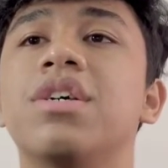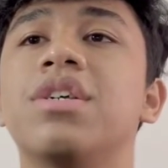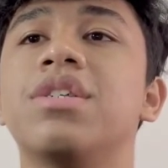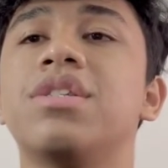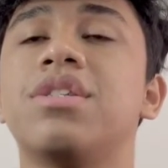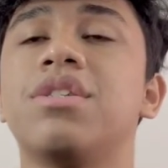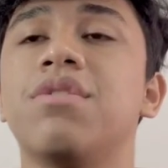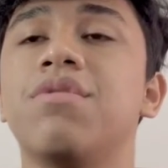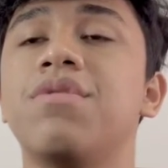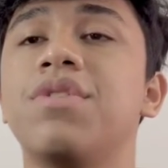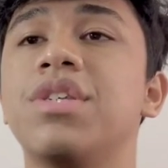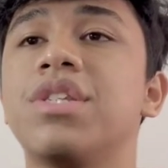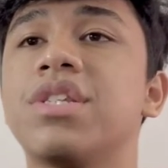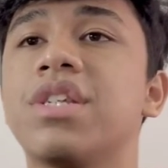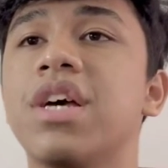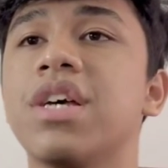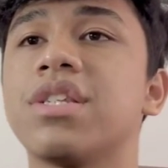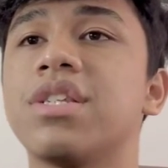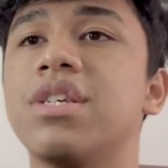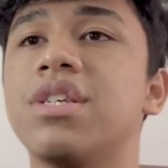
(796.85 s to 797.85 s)
Service
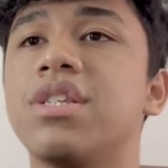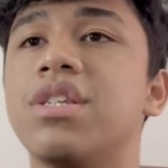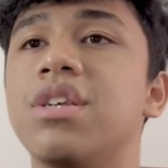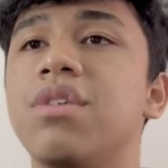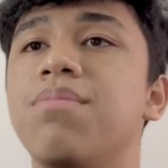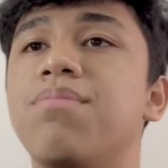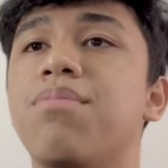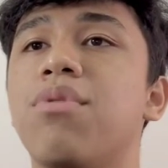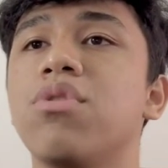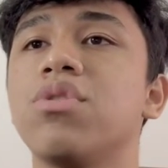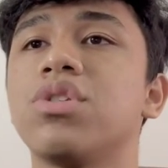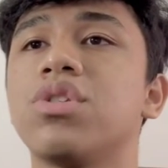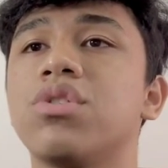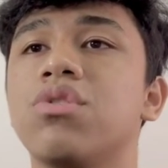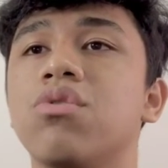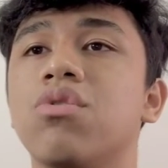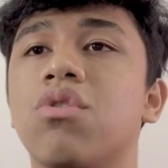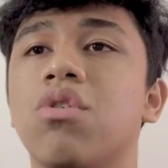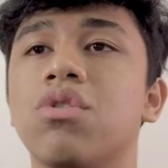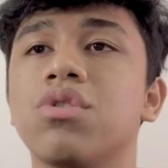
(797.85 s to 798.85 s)
tax is imposed
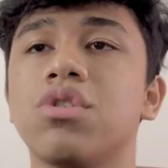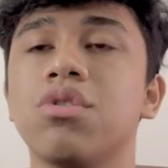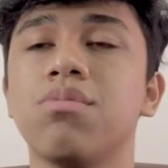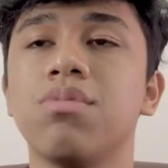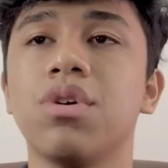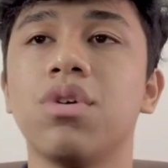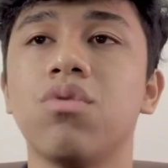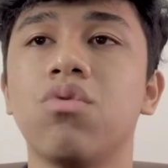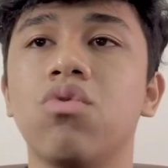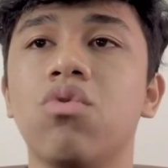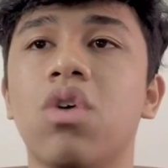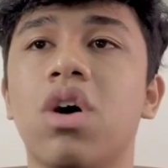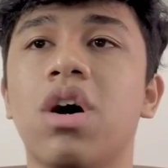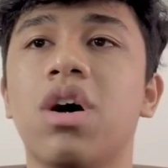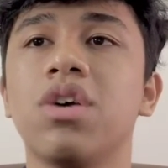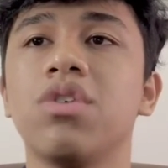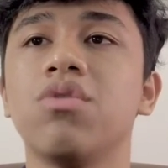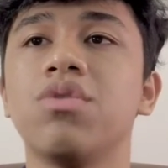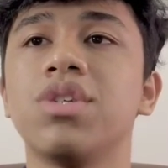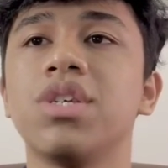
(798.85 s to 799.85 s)
to consumer who
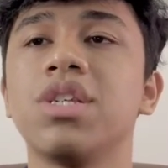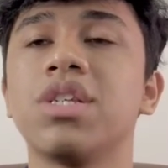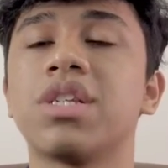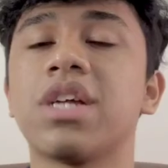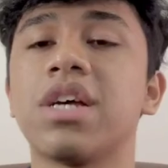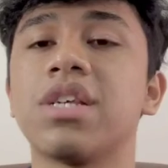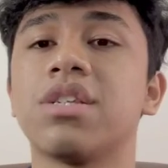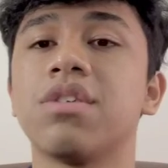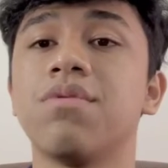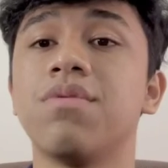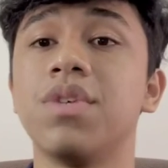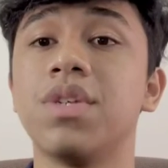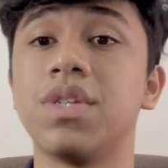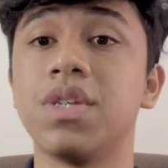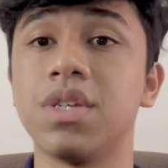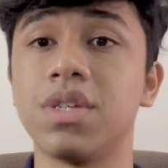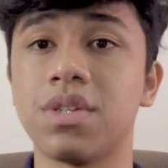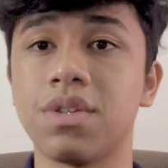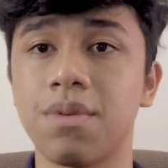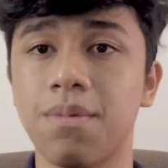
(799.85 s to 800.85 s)
are using tax
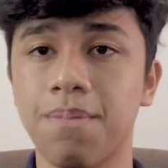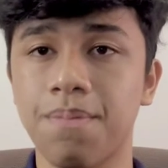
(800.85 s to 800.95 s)
services.